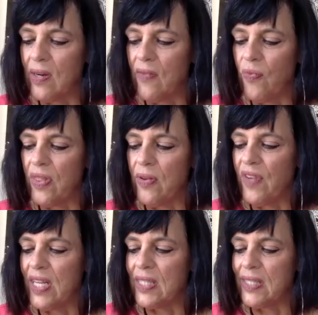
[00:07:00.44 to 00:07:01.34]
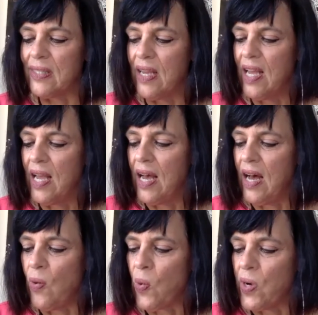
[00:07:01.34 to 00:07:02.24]
with events
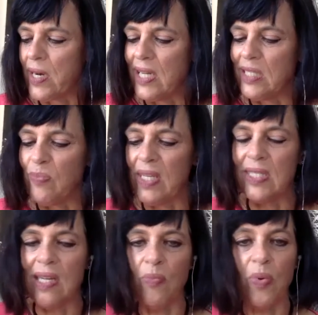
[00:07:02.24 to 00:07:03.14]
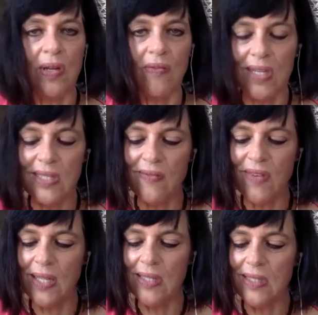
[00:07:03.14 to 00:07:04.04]
organized based on previous
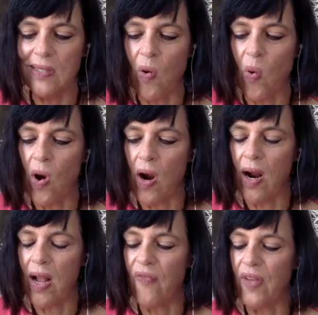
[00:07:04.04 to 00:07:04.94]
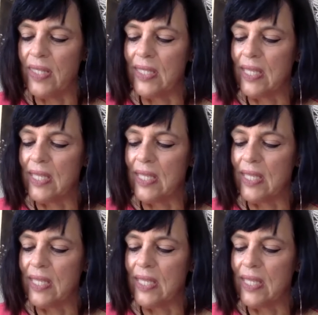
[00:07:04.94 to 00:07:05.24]
events, or if it's